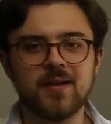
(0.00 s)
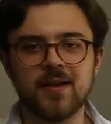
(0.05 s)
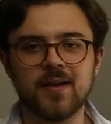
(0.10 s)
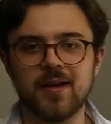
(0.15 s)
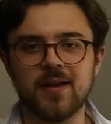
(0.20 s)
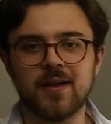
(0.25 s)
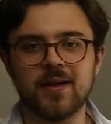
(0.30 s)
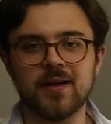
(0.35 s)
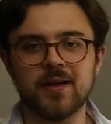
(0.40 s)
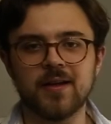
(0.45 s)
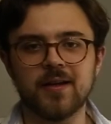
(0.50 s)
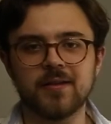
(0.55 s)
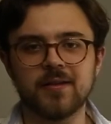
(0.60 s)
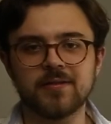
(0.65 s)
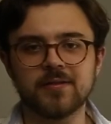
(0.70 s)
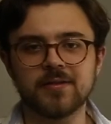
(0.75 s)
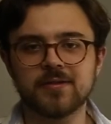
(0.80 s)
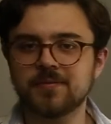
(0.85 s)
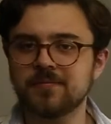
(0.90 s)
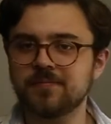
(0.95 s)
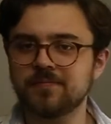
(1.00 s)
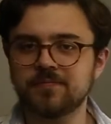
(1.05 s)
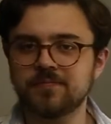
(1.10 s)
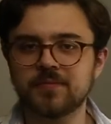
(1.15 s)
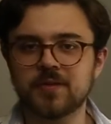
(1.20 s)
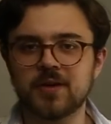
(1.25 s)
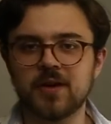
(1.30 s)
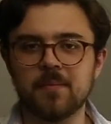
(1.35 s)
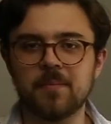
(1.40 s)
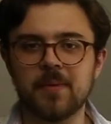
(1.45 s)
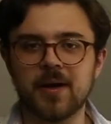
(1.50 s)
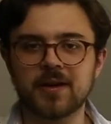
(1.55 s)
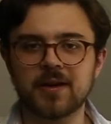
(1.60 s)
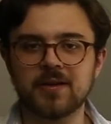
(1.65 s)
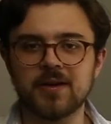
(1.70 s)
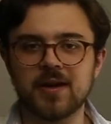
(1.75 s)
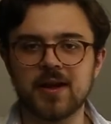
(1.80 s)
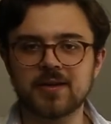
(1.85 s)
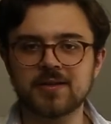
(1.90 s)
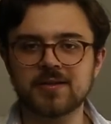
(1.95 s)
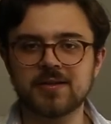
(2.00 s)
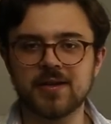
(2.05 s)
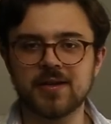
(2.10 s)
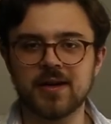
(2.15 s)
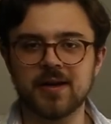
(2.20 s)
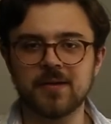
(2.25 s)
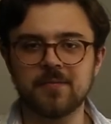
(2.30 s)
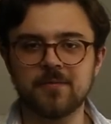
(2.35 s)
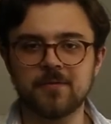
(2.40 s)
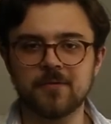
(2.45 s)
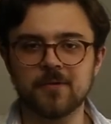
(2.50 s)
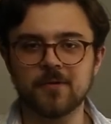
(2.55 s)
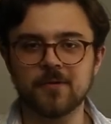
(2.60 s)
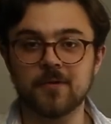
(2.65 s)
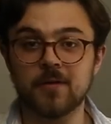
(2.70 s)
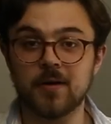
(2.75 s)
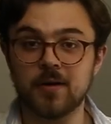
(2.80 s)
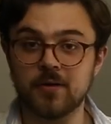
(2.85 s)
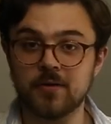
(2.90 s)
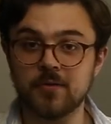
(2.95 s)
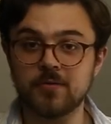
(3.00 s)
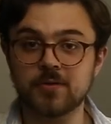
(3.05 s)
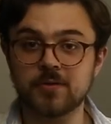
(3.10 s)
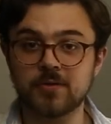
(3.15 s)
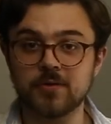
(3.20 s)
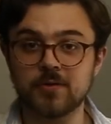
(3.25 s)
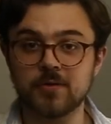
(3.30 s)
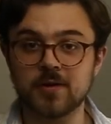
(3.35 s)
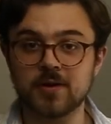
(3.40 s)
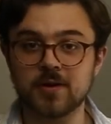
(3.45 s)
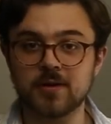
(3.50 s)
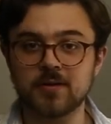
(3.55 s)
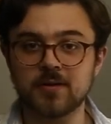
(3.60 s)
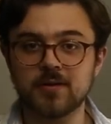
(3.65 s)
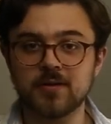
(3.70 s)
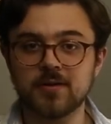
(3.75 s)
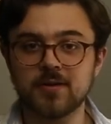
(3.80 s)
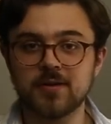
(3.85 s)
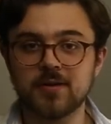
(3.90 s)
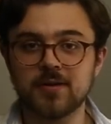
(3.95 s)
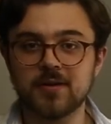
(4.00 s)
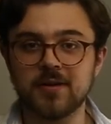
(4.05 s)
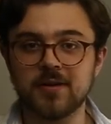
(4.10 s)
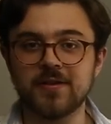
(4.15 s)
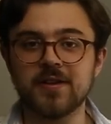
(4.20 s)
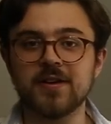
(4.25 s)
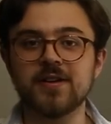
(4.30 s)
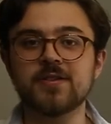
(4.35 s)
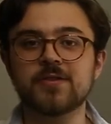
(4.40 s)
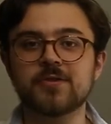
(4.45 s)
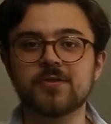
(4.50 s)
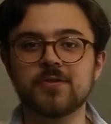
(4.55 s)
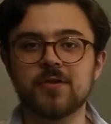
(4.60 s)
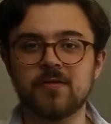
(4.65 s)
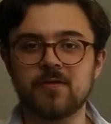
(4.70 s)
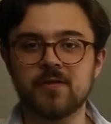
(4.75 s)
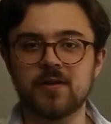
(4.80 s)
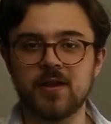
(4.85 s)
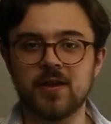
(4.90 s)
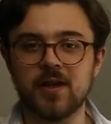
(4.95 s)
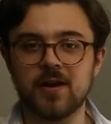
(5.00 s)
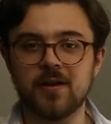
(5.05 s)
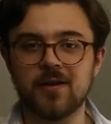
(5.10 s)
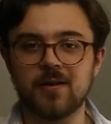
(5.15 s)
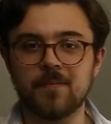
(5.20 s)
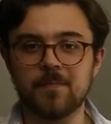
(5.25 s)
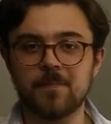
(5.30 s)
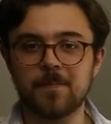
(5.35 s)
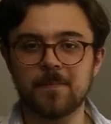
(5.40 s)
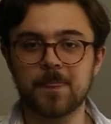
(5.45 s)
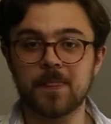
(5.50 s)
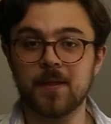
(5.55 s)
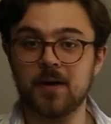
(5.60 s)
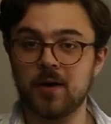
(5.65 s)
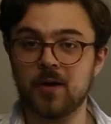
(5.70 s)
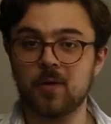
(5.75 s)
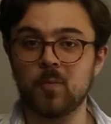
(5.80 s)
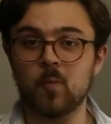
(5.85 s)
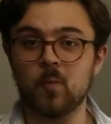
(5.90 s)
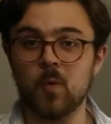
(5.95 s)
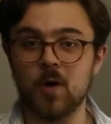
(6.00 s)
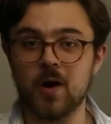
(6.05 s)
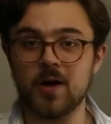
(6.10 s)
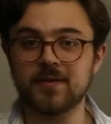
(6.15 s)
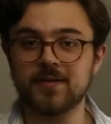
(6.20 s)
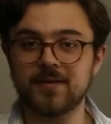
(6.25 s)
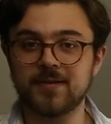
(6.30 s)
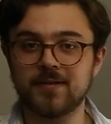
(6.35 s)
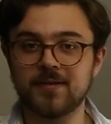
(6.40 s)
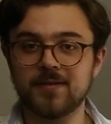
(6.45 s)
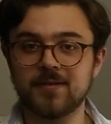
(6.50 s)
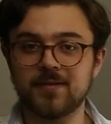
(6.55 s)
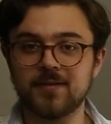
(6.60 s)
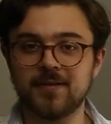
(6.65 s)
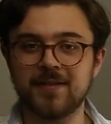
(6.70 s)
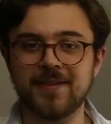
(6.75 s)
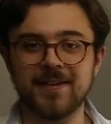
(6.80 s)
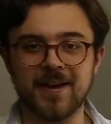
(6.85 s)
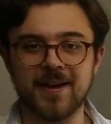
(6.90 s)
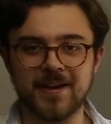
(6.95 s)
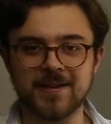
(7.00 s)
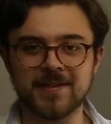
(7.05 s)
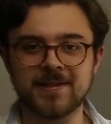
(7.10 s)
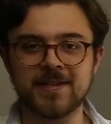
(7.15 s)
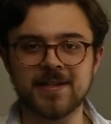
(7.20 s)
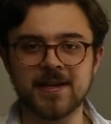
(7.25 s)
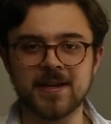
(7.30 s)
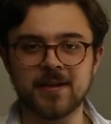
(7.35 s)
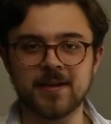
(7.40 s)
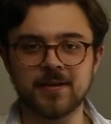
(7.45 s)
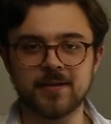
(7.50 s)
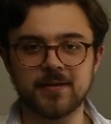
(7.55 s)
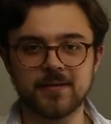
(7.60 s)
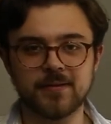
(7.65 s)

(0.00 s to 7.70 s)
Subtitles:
and come back next time for a new story in the history of Atlanta on What the ATL.